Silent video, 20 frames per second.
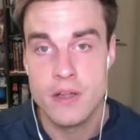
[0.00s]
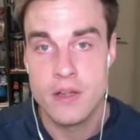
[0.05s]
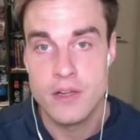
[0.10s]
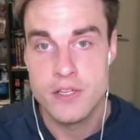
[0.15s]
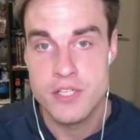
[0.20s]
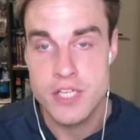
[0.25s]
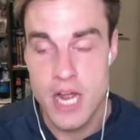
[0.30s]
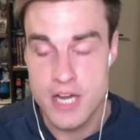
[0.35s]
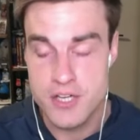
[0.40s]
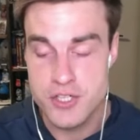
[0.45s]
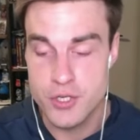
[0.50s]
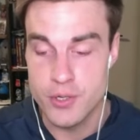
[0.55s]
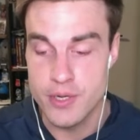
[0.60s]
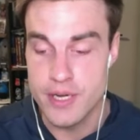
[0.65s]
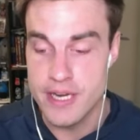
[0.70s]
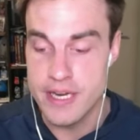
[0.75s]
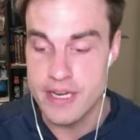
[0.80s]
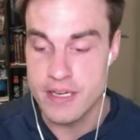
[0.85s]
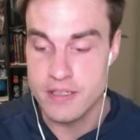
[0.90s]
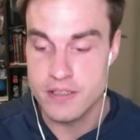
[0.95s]
Josh
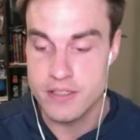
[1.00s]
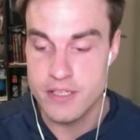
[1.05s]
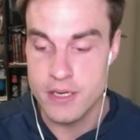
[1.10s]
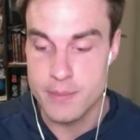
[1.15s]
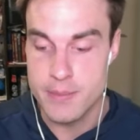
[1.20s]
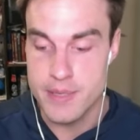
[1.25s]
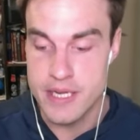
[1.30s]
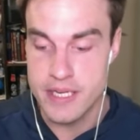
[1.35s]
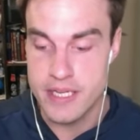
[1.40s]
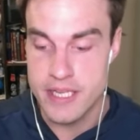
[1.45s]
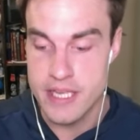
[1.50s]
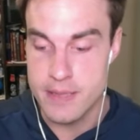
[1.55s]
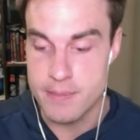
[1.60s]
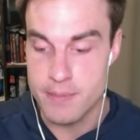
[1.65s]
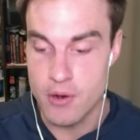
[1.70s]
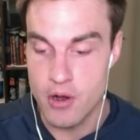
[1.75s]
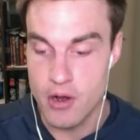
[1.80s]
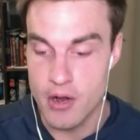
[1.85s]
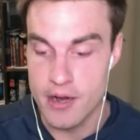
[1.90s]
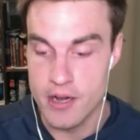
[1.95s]
Green going to be a key
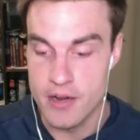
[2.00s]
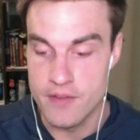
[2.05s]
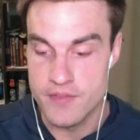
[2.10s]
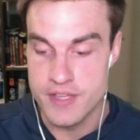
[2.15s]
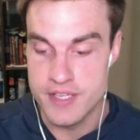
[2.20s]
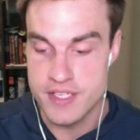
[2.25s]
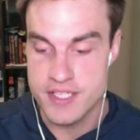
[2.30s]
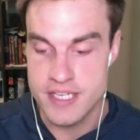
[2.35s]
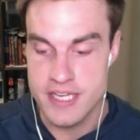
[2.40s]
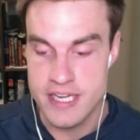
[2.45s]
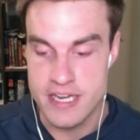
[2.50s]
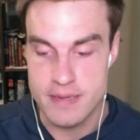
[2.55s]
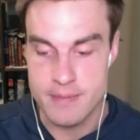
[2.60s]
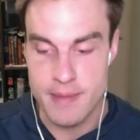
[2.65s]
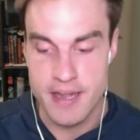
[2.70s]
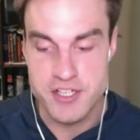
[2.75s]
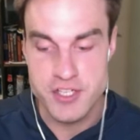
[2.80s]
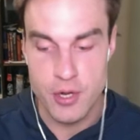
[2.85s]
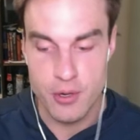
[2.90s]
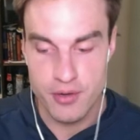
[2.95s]
part of this team.
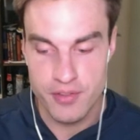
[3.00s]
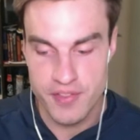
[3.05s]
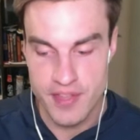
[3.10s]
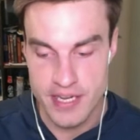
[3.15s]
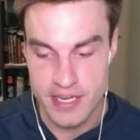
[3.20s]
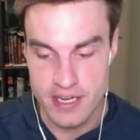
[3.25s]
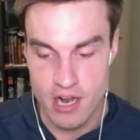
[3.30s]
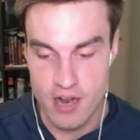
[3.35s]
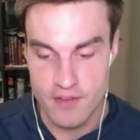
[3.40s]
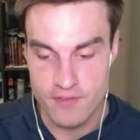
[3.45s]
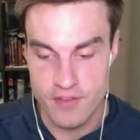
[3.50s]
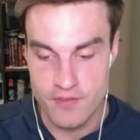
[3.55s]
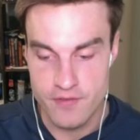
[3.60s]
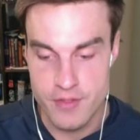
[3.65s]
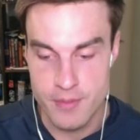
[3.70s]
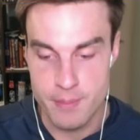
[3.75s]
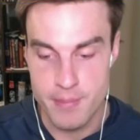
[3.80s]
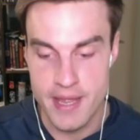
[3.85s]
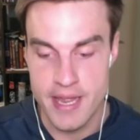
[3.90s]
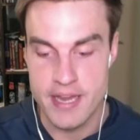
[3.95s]
I don't think off of
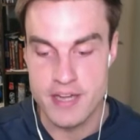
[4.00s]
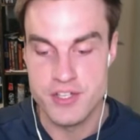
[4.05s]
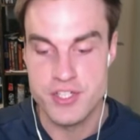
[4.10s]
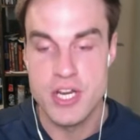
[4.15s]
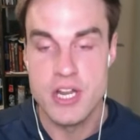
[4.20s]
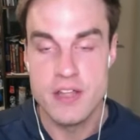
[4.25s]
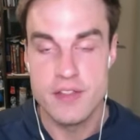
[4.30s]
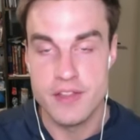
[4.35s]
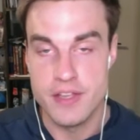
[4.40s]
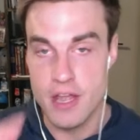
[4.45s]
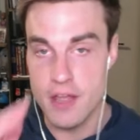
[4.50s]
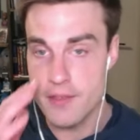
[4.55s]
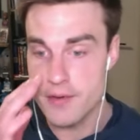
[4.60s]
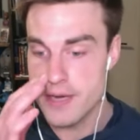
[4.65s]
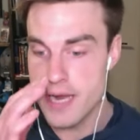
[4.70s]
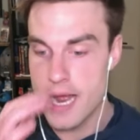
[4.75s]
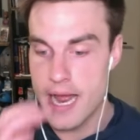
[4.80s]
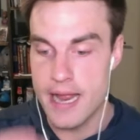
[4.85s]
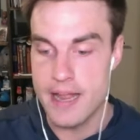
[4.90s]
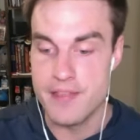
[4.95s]
the bench. The other
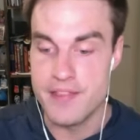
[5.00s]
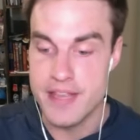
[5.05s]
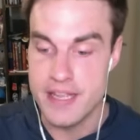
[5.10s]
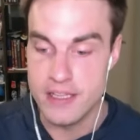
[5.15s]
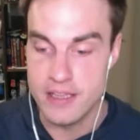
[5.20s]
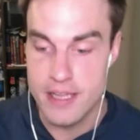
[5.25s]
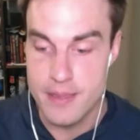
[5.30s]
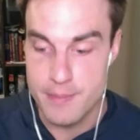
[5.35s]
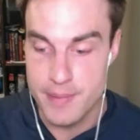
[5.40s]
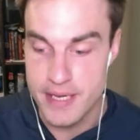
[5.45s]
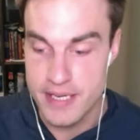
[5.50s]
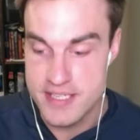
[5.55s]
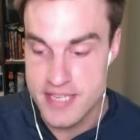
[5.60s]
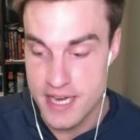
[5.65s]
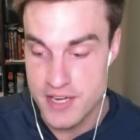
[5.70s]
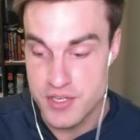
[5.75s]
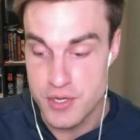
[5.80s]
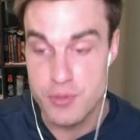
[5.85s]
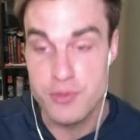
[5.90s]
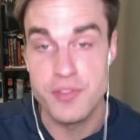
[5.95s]
guy in the Olympics, I
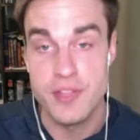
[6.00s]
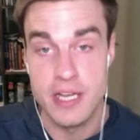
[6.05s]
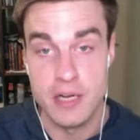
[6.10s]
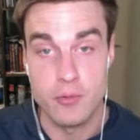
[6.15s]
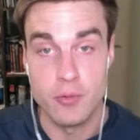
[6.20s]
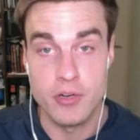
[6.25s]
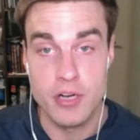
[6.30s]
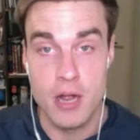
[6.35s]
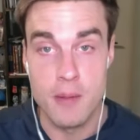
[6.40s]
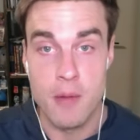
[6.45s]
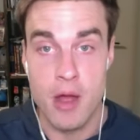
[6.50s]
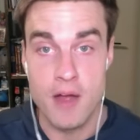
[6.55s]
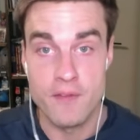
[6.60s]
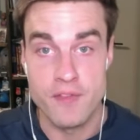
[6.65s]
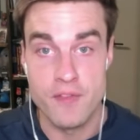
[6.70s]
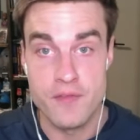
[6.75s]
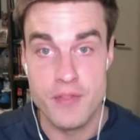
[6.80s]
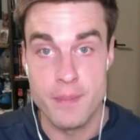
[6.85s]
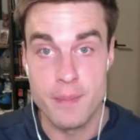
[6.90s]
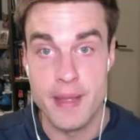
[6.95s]
do think will come off
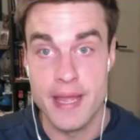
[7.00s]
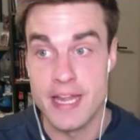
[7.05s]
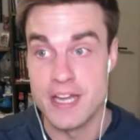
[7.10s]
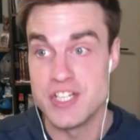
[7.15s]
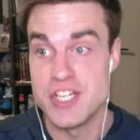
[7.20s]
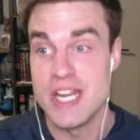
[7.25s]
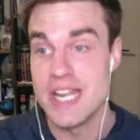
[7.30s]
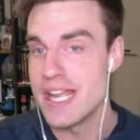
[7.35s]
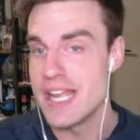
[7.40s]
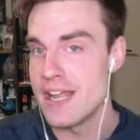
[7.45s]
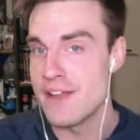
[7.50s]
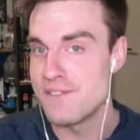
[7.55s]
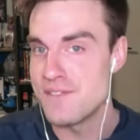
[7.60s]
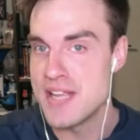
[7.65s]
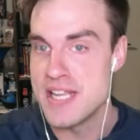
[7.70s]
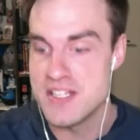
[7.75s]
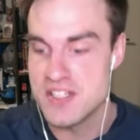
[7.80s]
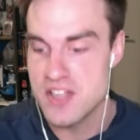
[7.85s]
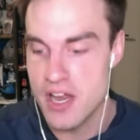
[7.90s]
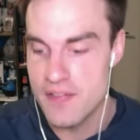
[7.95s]
of the bench if
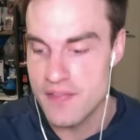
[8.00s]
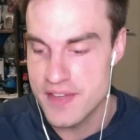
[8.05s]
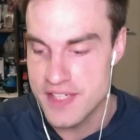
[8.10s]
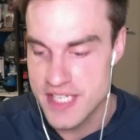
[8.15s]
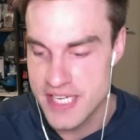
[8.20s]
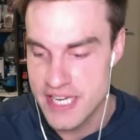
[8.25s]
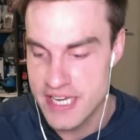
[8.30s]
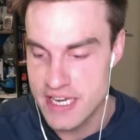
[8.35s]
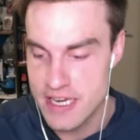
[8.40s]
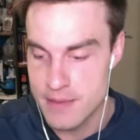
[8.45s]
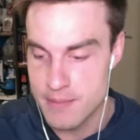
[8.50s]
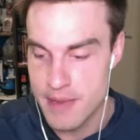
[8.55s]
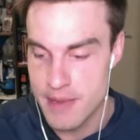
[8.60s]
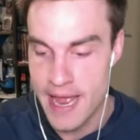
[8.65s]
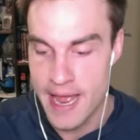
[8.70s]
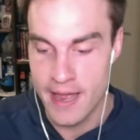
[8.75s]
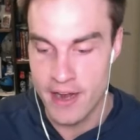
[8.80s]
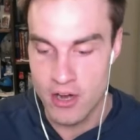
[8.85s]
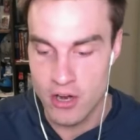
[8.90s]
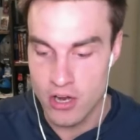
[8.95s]
he's on the team
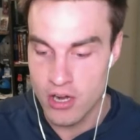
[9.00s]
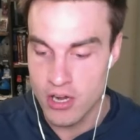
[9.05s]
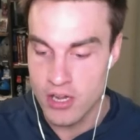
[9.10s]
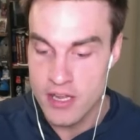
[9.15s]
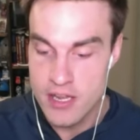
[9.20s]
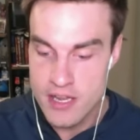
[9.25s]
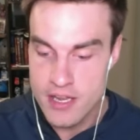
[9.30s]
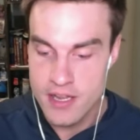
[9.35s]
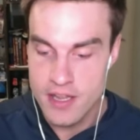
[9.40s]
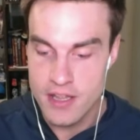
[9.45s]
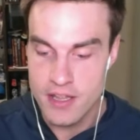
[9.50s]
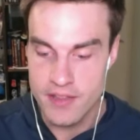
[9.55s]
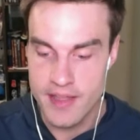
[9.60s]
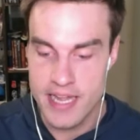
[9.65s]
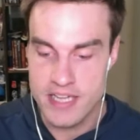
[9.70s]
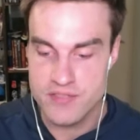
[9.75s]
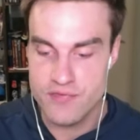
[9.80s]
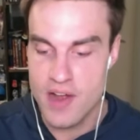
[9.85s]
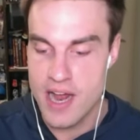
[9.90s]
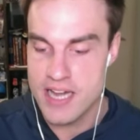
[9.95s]
at all.
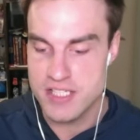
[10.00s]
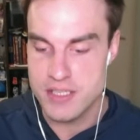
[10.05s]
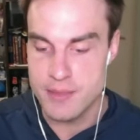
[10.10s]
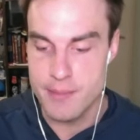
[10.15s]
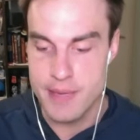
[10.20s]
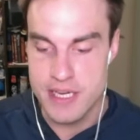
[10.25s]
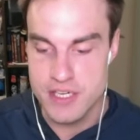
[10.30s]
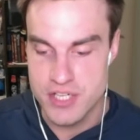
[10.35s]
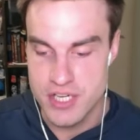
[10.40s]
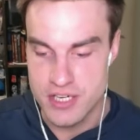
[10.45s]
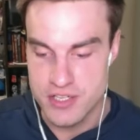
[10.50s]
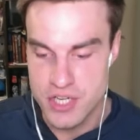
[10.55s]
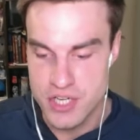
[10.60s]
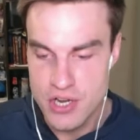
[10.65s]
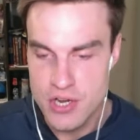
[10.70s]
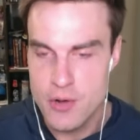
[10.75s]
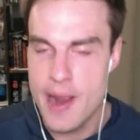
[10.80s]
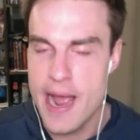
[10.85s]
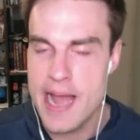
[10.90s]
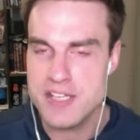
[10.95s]
That's Vasa Micic,
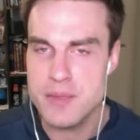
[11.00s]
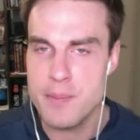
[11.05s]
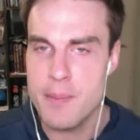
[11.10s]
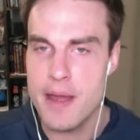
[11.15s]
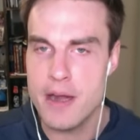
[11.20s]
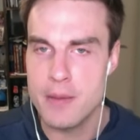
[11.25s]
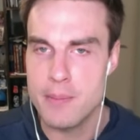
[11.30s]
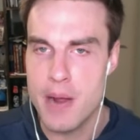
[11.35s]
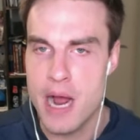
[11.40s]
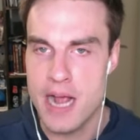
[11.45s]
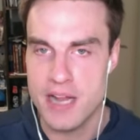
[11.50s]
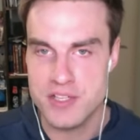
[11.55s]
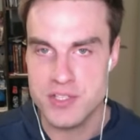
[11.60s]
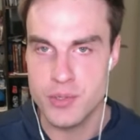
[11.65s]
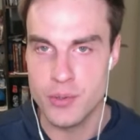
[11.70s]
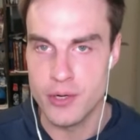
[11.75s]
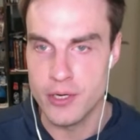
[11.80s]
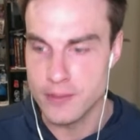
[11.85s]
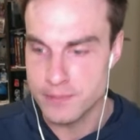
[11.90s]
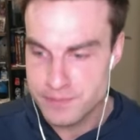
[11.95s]
who has a better box
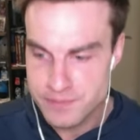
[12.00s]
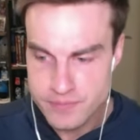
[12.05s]
score